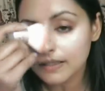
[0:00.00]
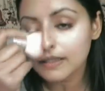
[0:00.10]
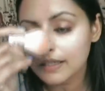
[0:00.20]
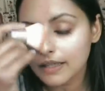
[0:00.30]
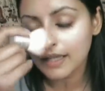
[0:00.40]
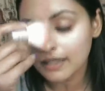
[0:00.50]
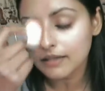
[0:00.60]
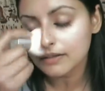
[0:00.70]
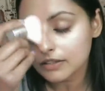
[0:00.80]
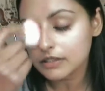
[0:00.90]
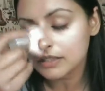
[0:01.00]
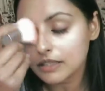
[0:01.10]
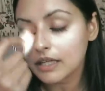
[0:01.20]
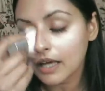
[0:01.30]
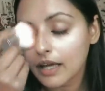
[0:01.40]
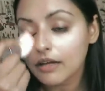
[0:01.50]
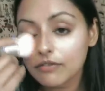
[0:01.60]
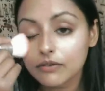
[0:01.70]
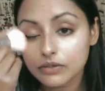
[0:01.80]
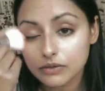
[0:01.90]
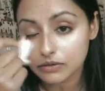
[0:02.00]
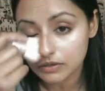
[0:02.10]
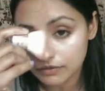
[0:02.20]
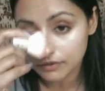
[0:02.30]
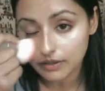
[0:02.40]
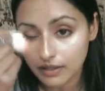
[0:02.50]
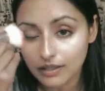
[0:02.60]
And then just a careful sort of